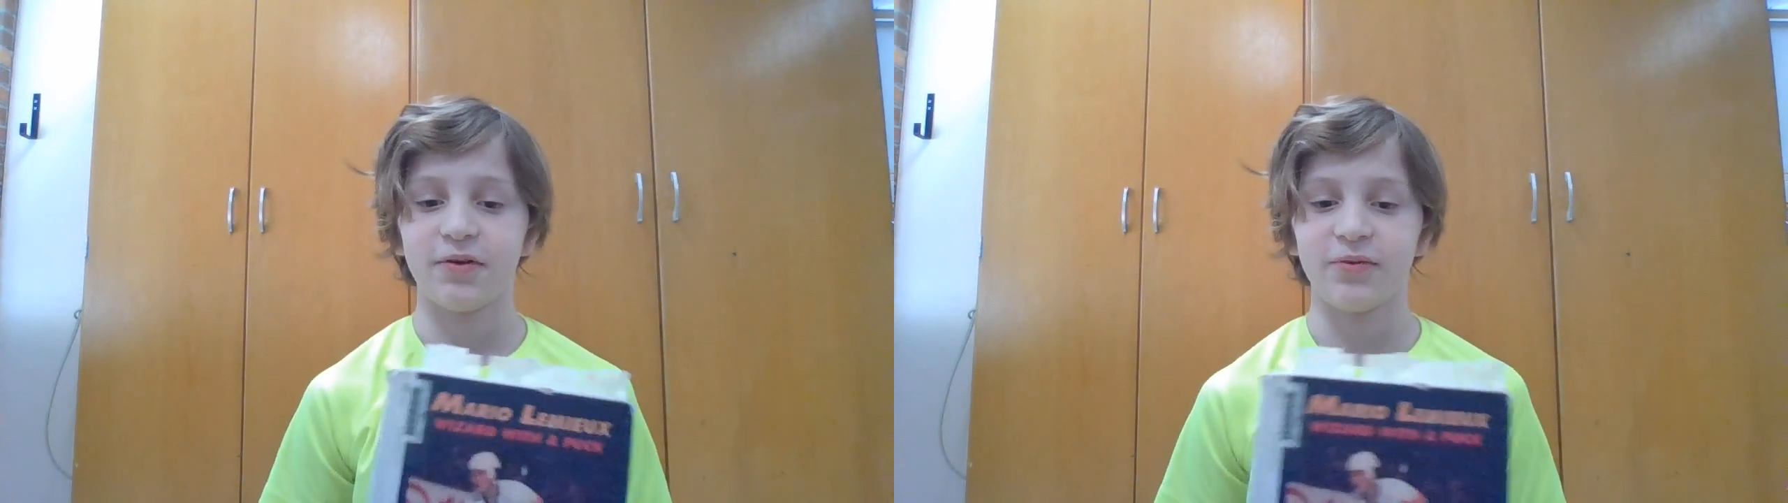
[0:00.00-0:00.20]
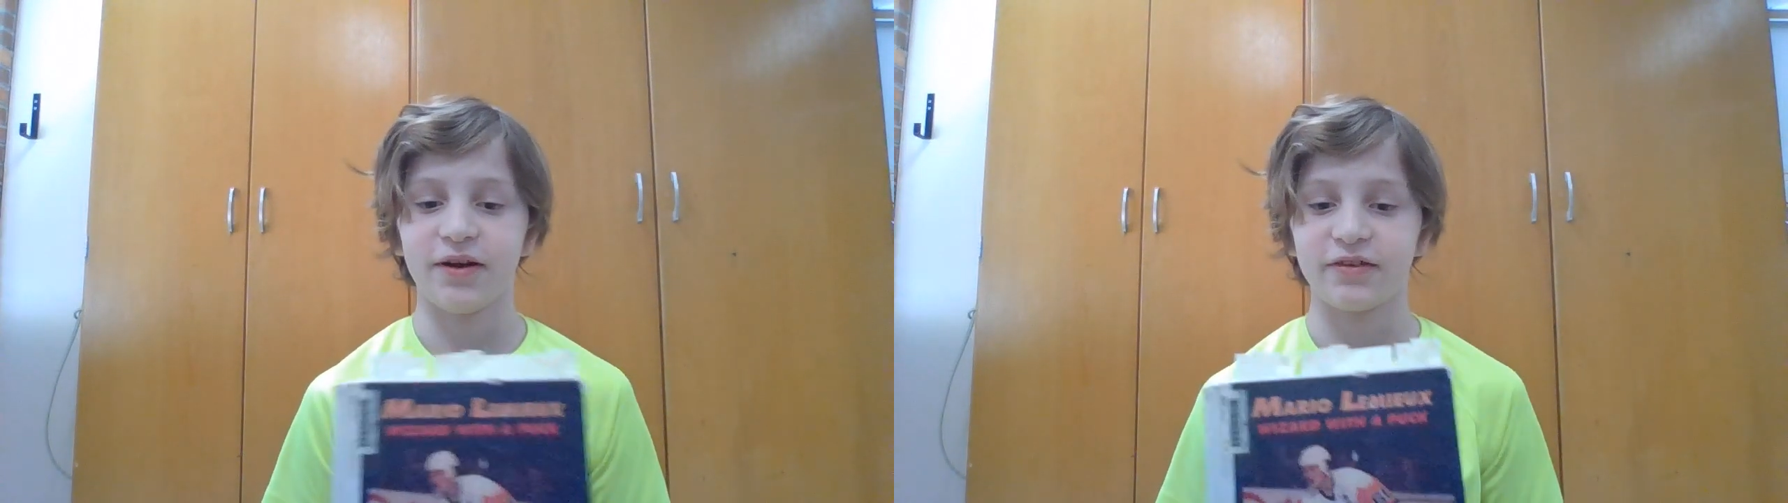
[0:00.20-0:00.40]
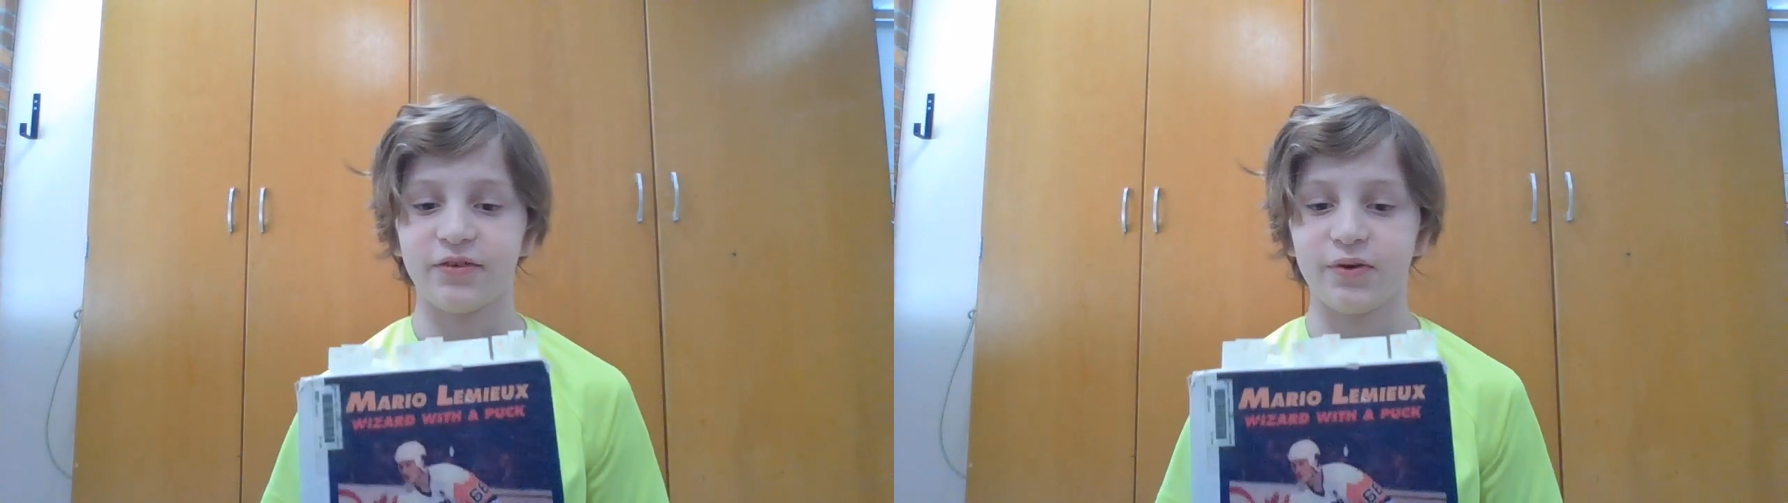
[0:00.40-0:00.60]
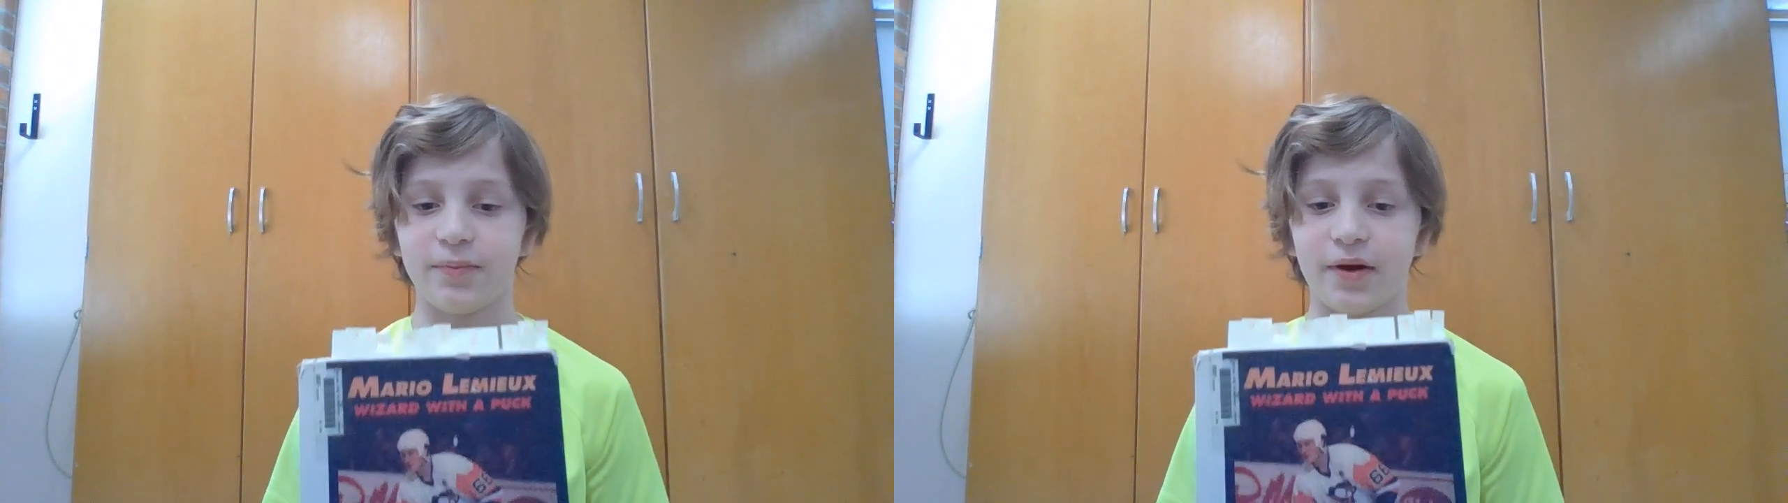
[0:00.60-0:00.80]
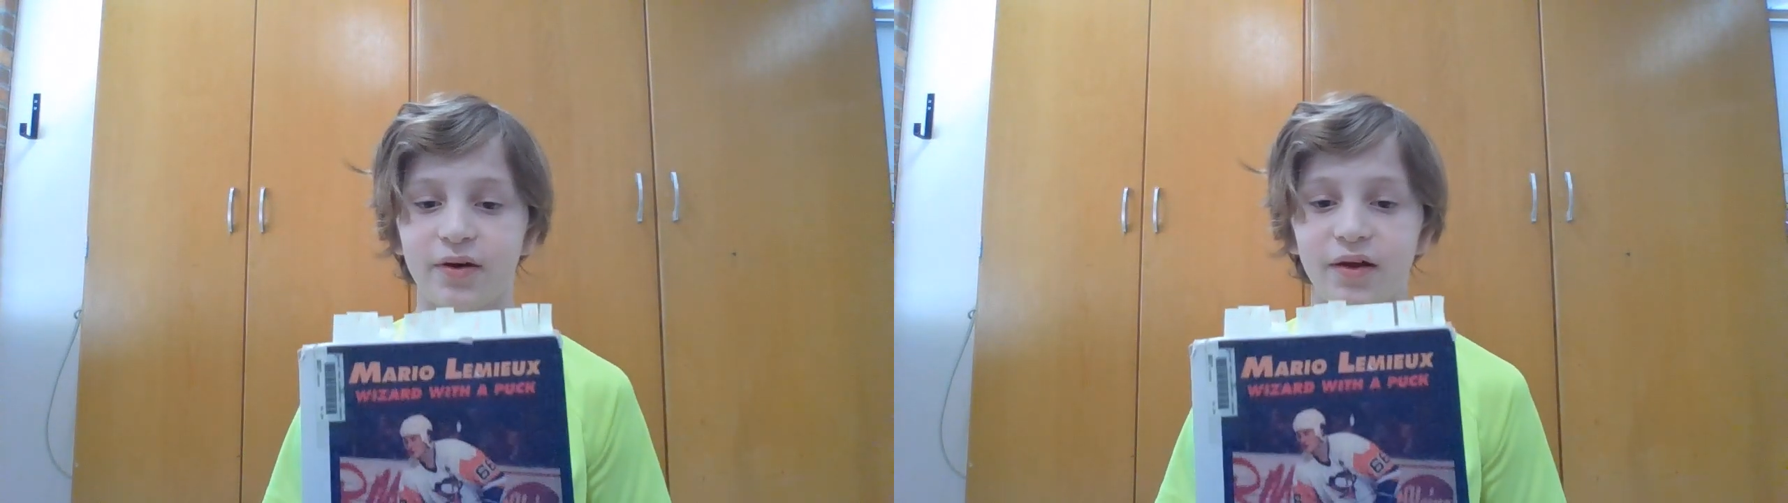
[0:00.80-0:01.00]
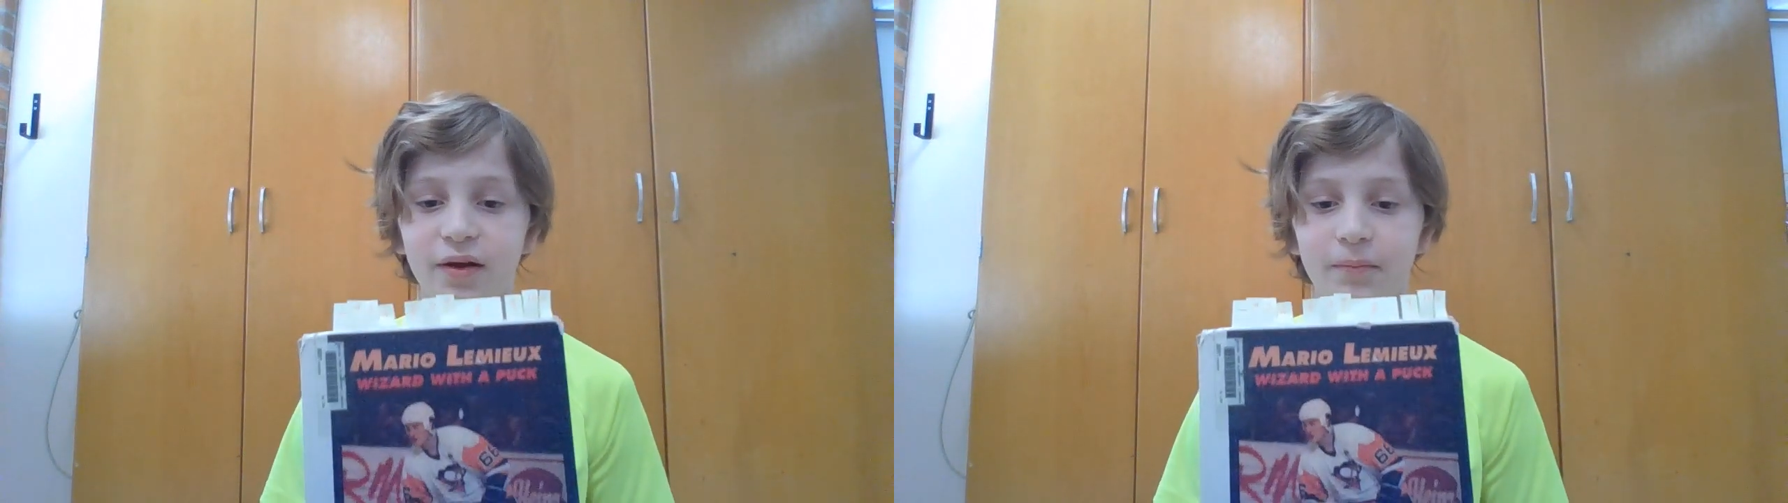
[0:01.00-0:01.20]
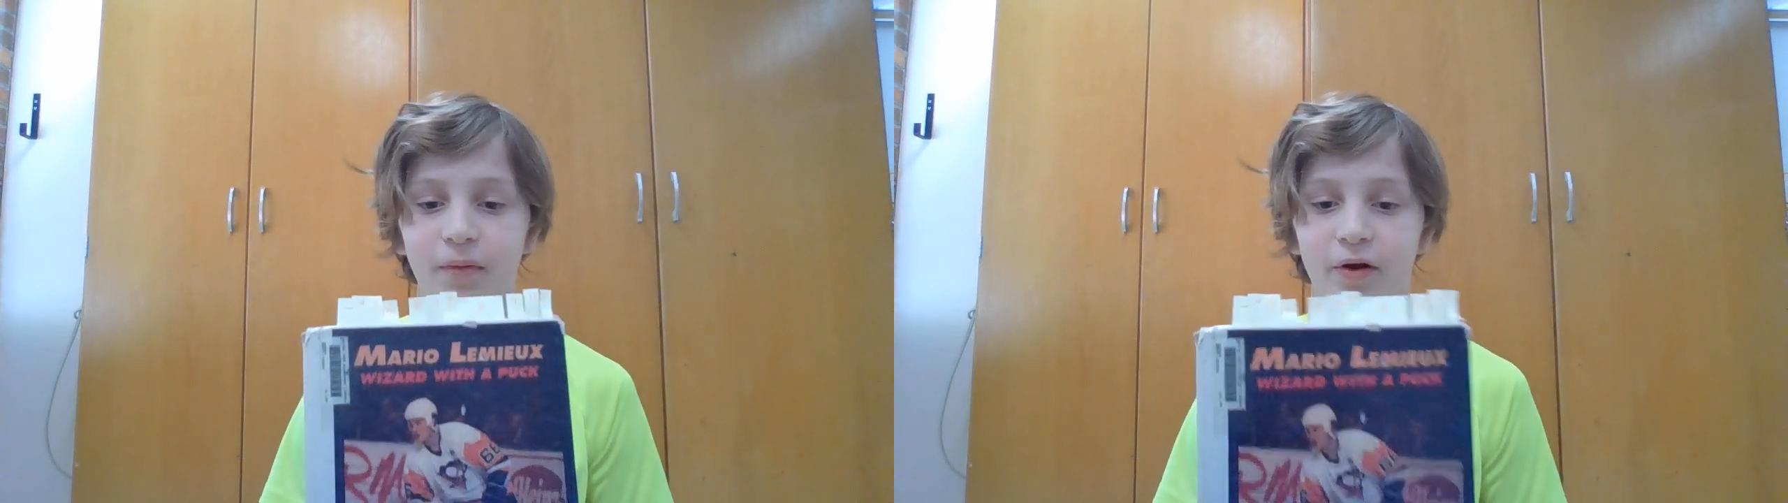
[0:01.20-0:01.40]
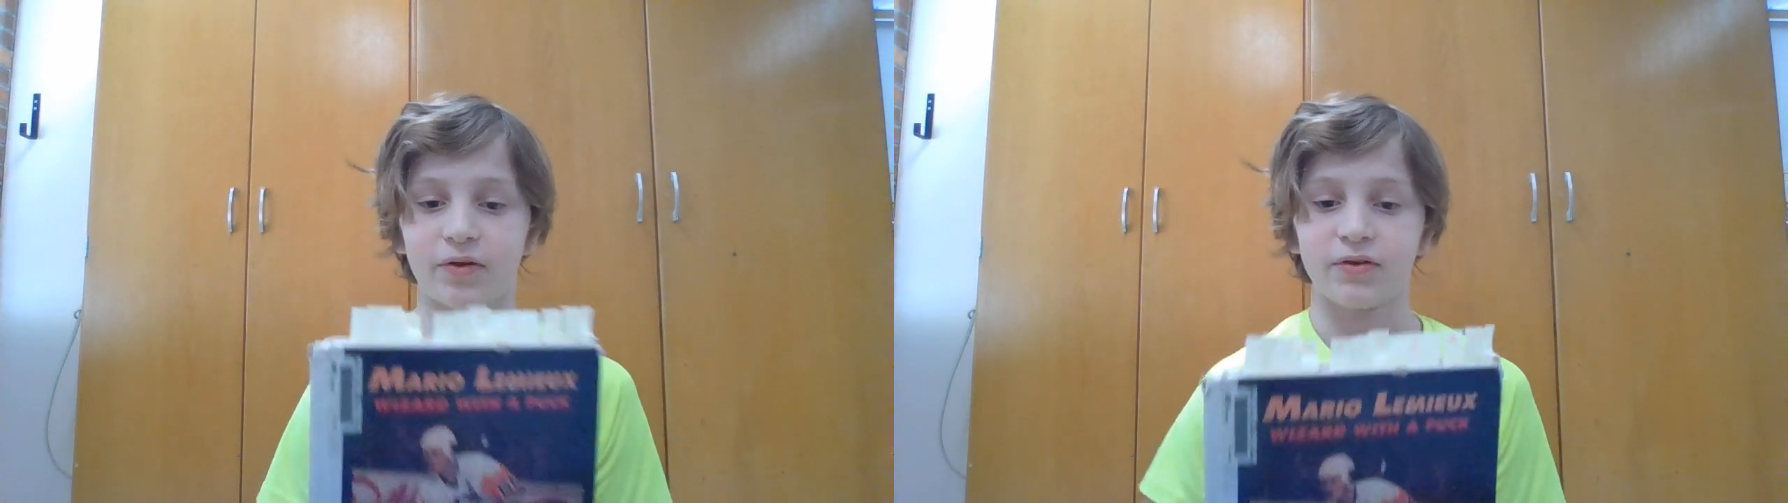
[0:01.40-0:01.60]
be reading to you about
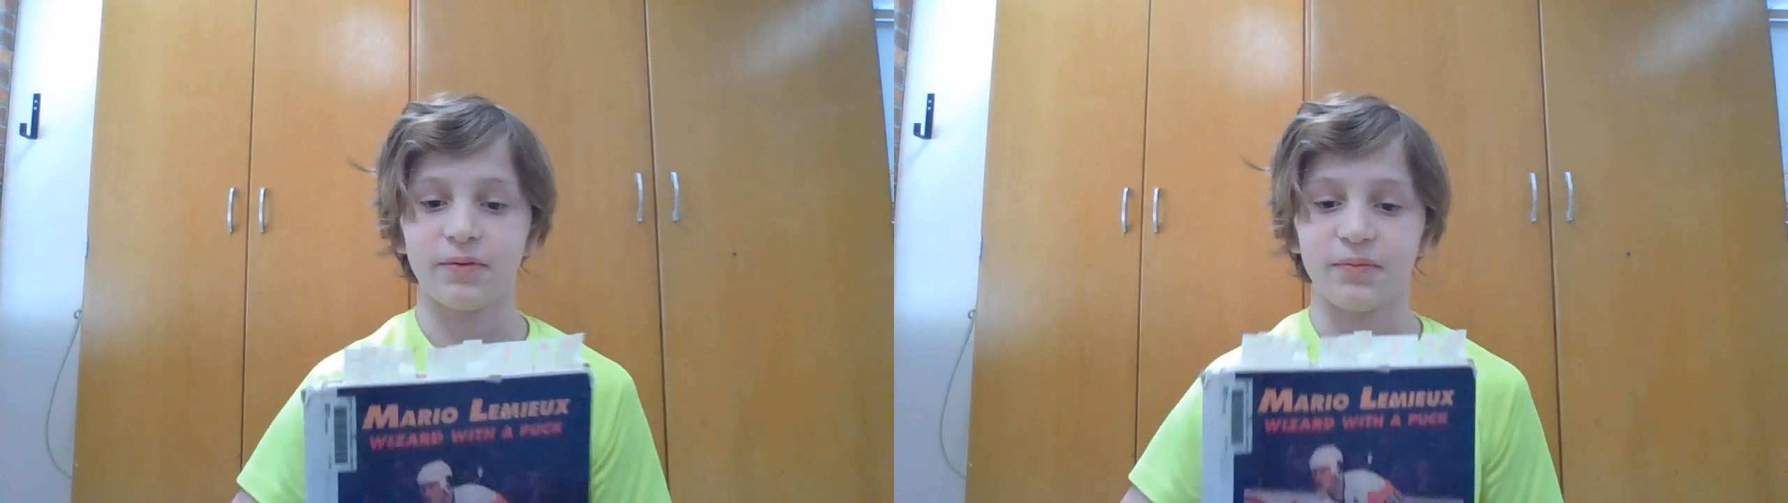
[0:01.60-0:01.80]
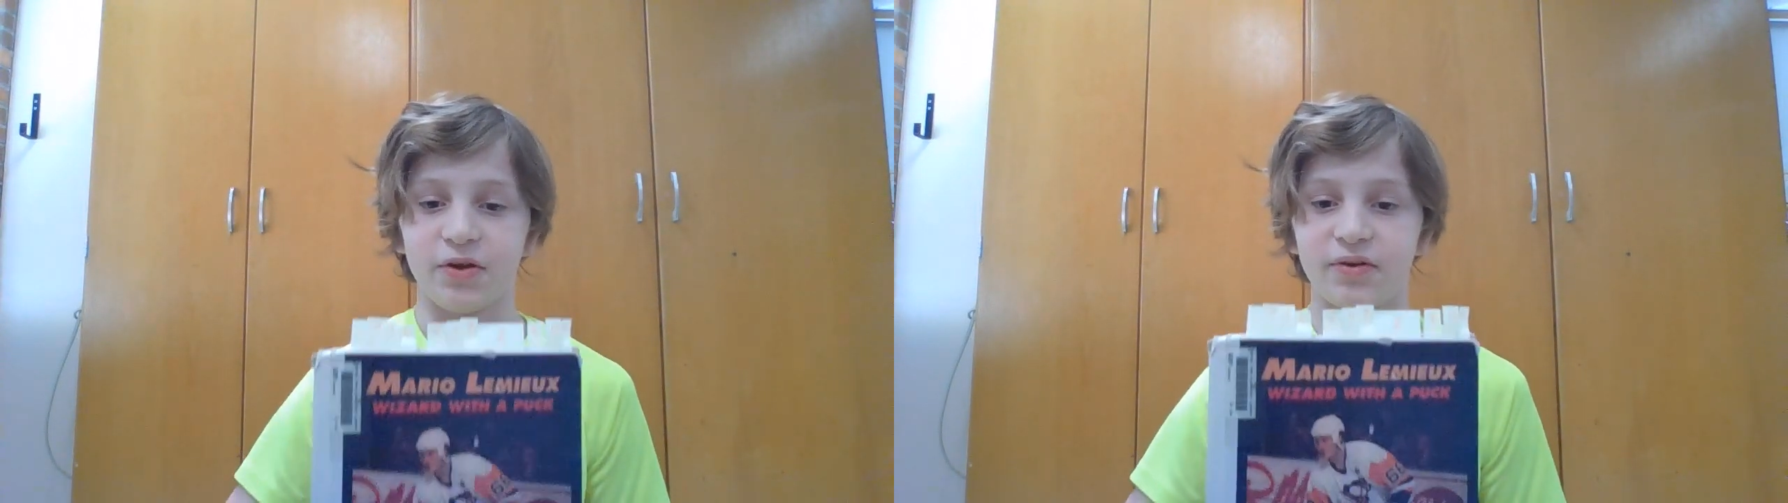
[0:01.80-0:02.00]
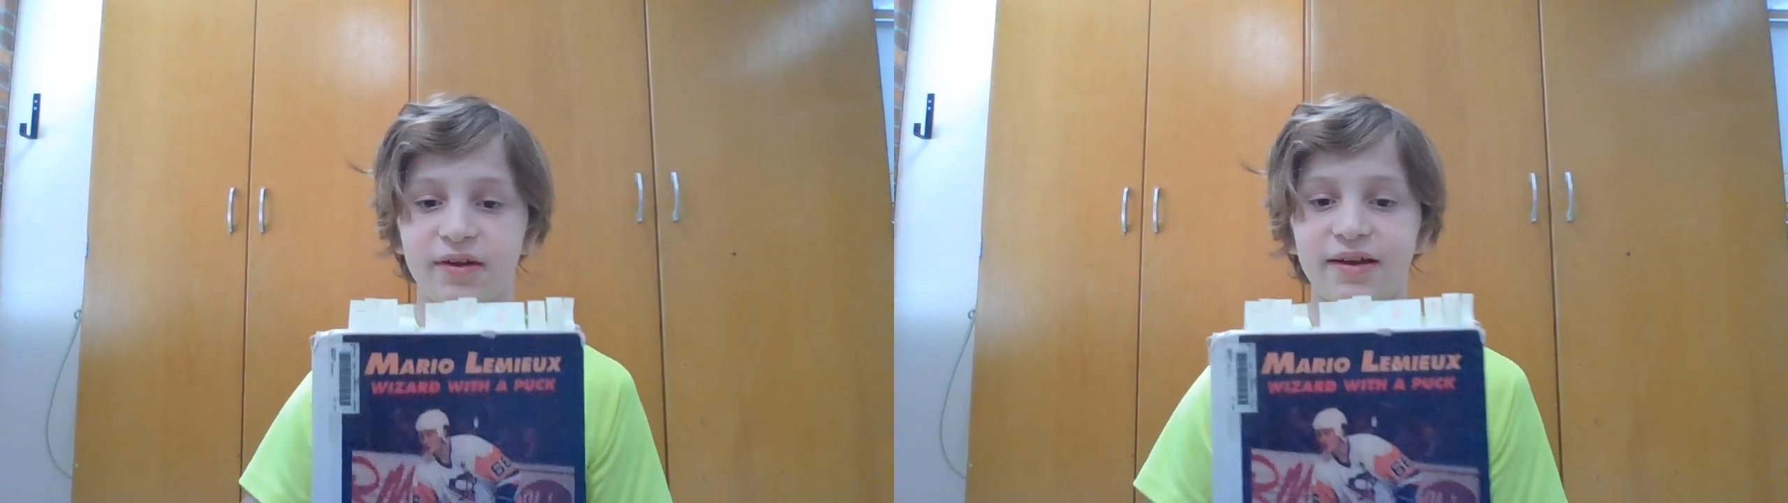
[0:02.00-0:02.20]
Mario Lemieux.